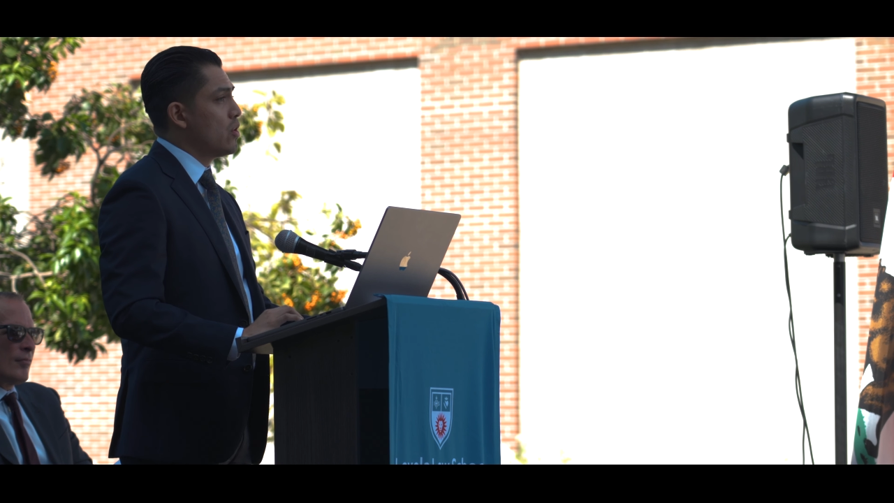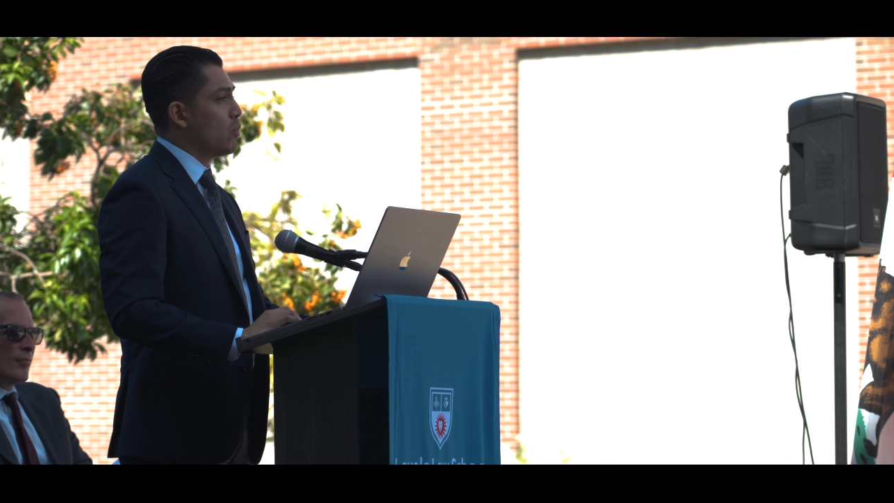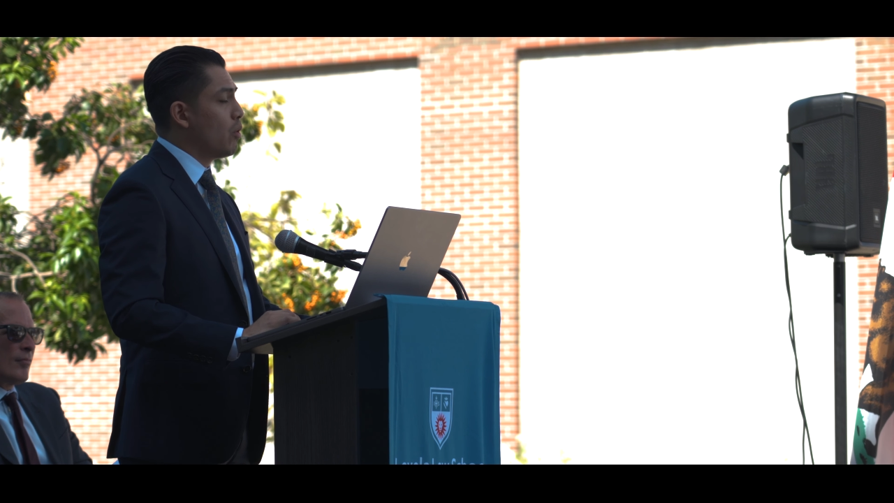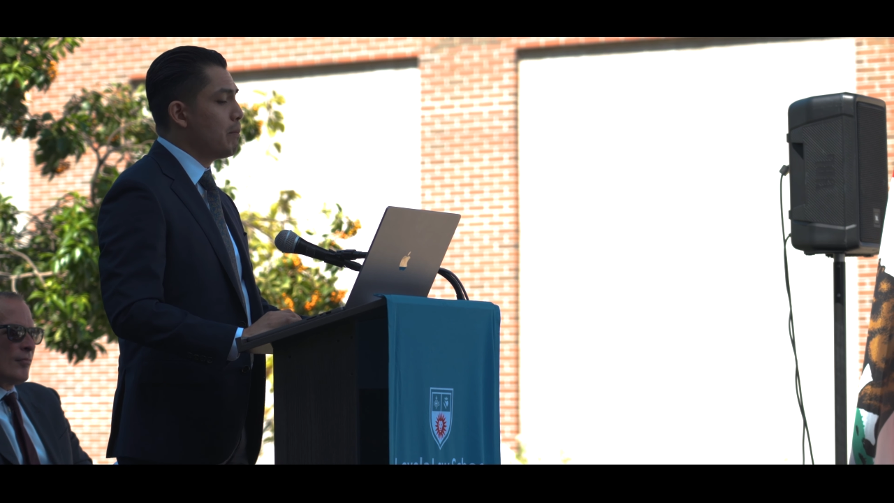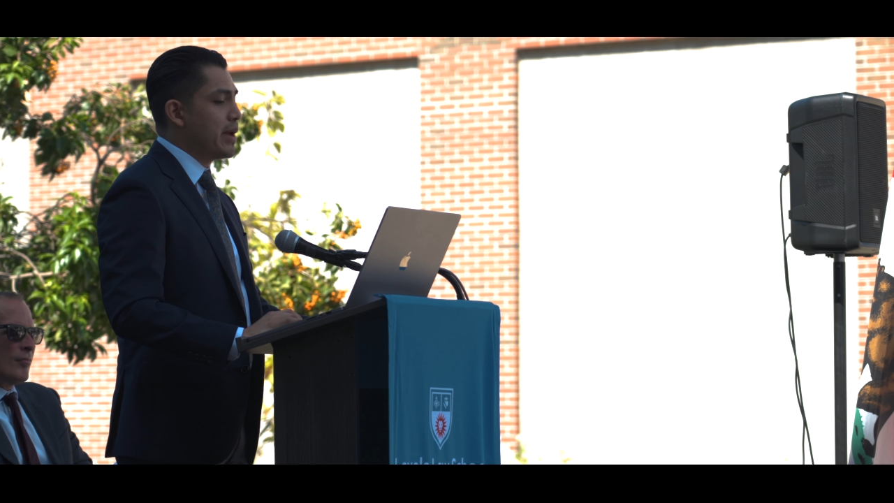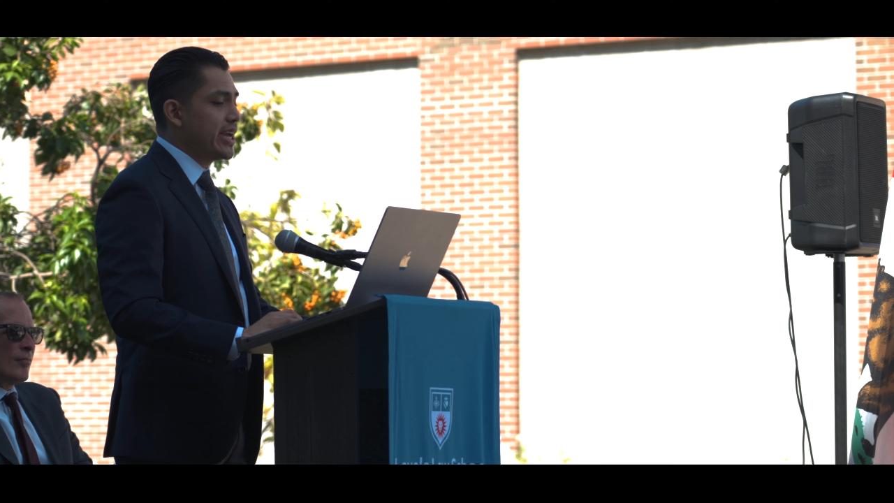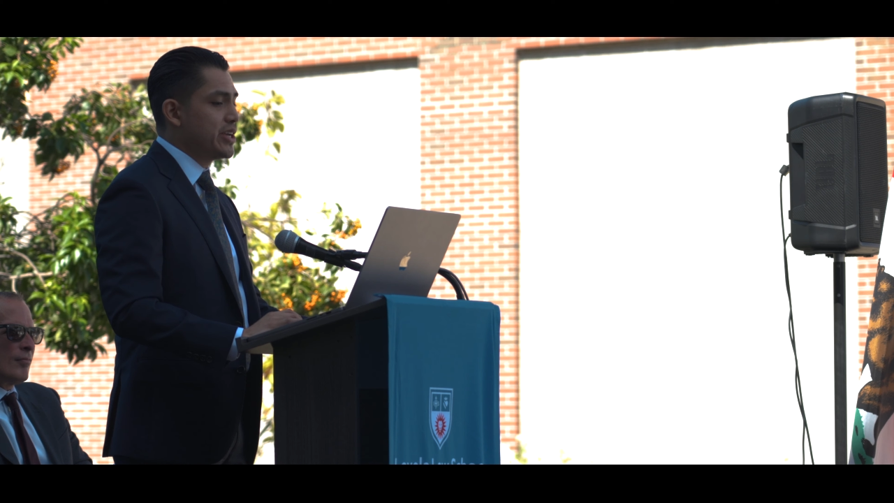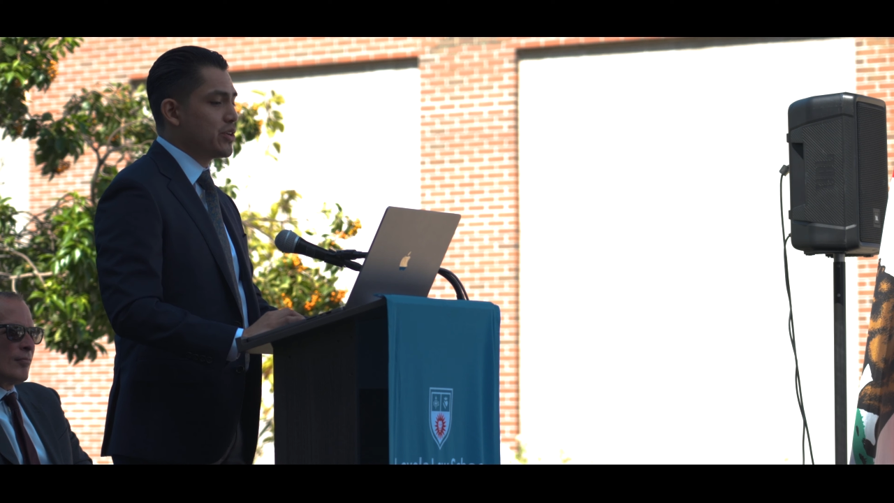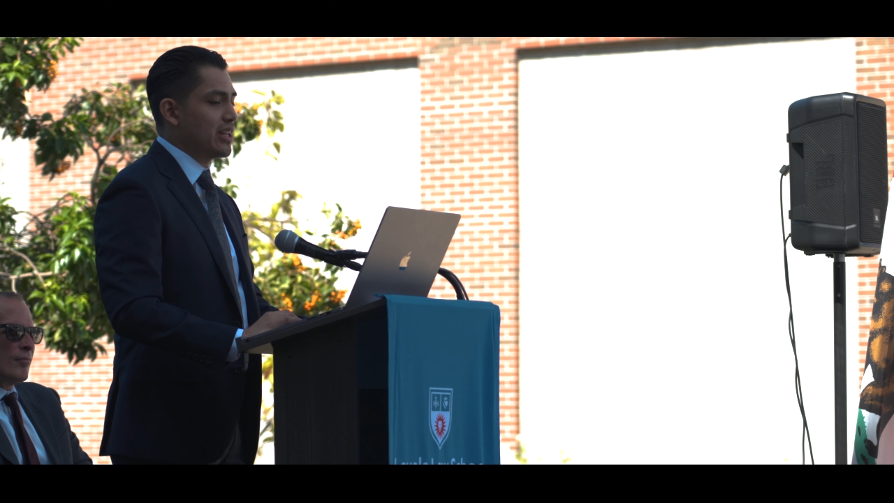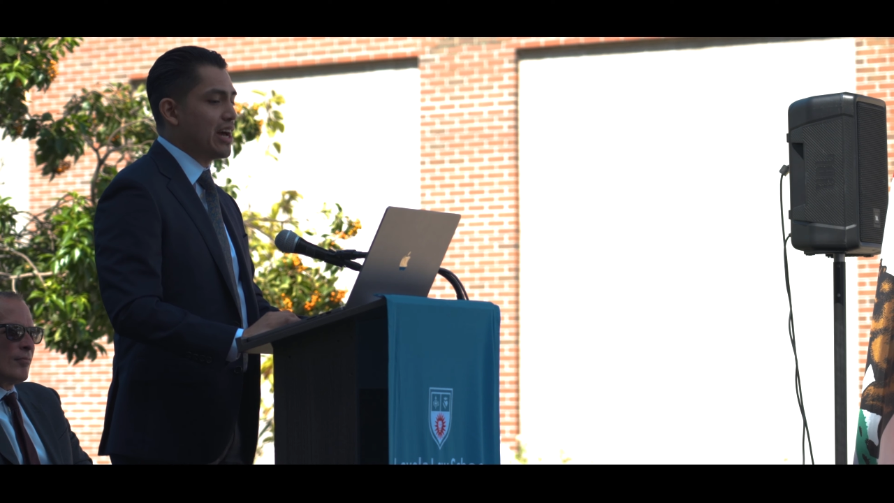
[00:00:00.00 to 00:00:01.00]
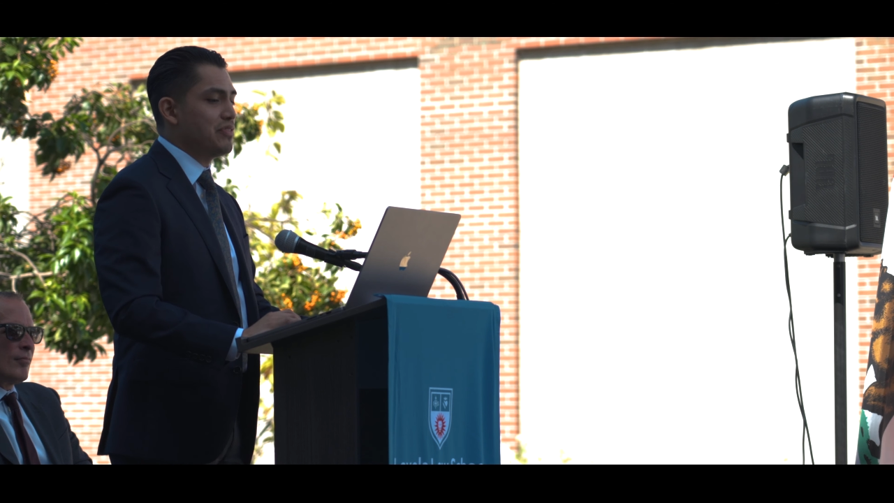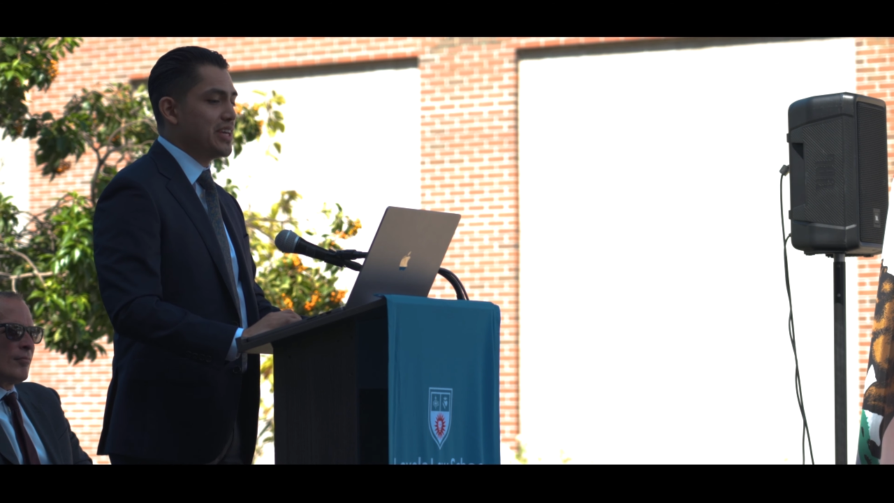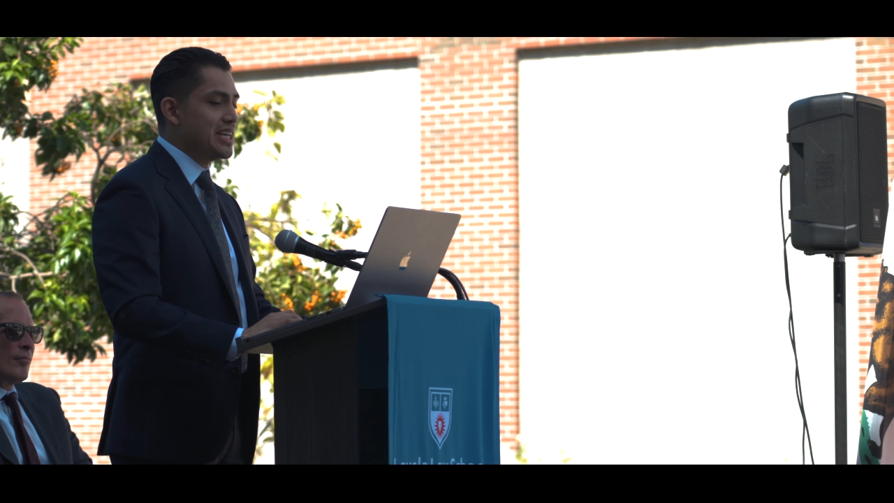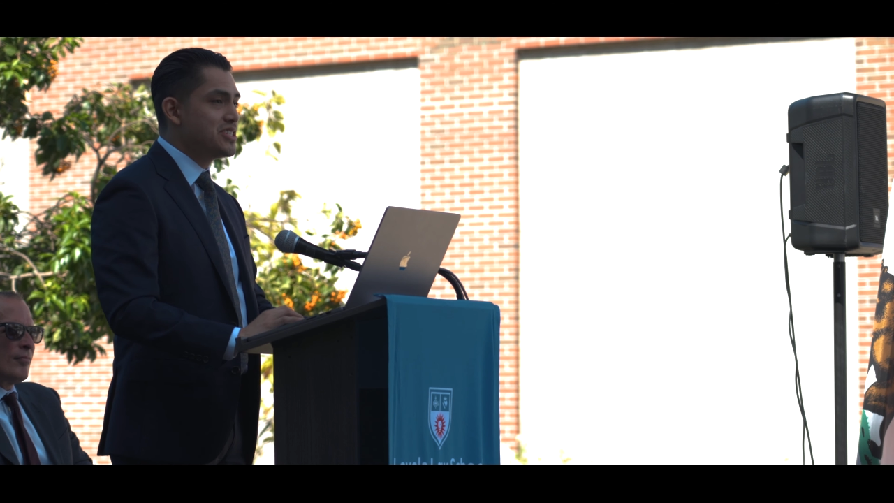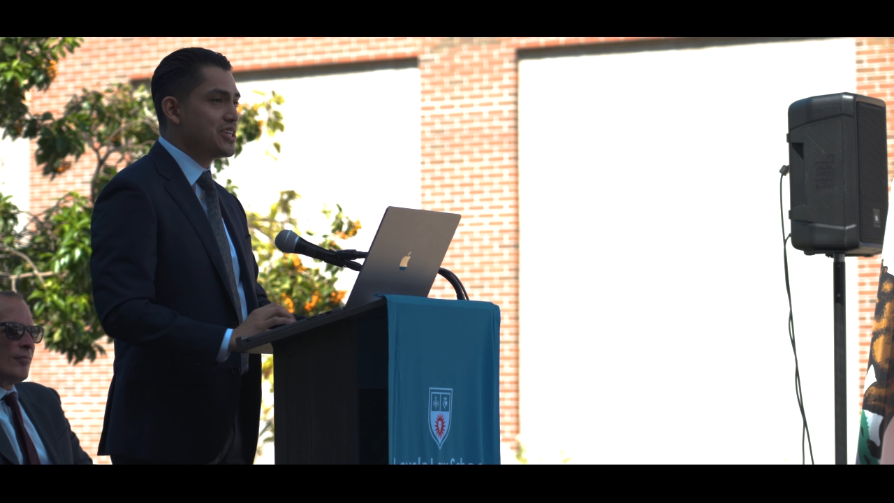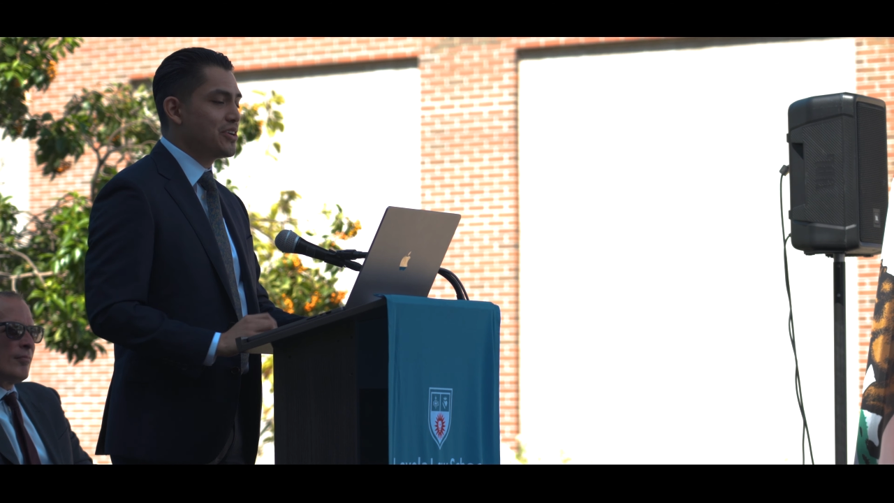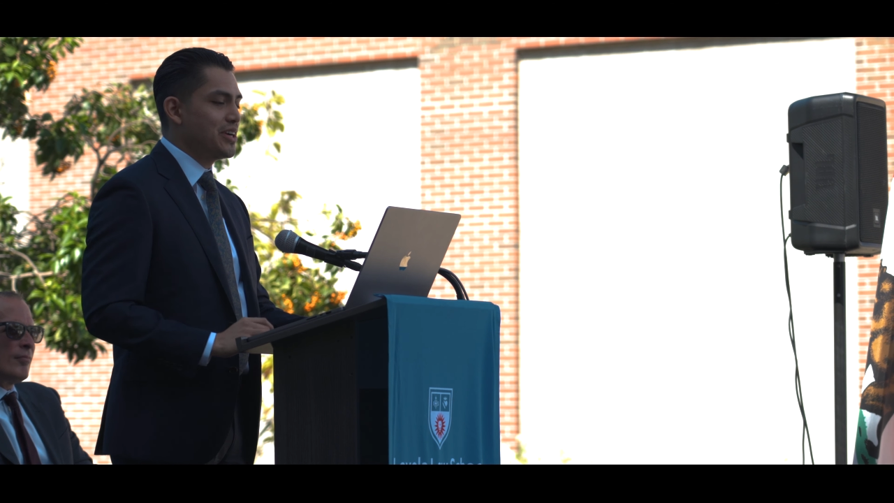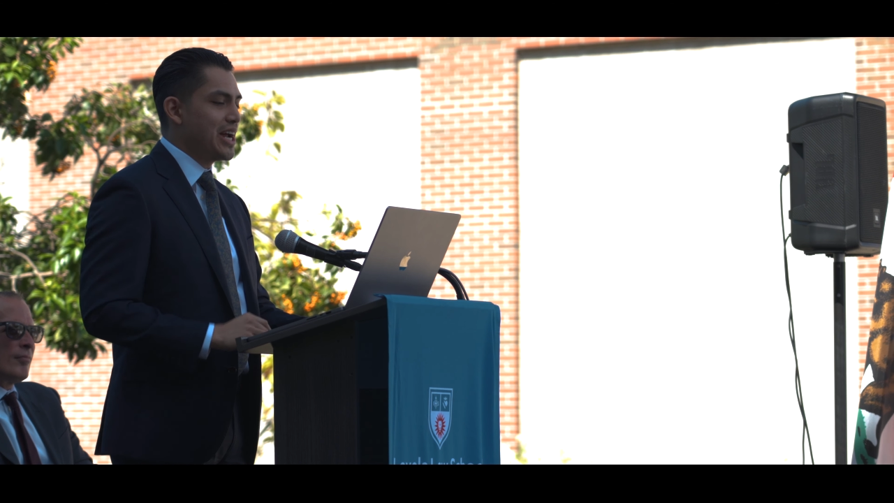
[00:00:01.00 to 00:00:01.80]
will make your life easier